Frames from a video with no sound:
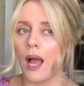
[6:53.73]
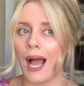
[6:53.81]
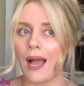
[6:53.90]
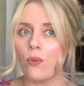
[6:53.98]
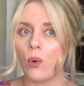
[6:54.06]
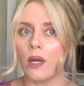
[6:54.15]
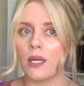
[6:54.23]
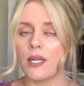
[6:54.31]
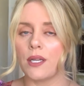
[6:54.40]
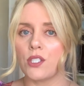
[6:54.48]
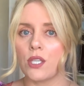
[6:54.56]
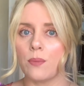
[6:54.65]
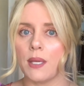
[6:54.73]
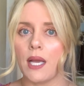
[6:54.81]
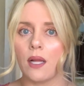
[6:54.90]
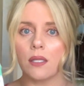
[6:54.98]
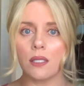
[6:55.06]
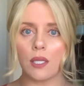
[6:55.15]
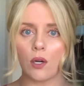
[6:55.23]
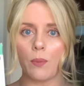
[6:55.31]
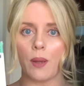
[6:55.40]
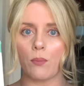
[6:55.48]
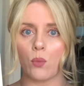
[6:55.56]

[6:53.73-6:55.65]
I wanted it to be a little bit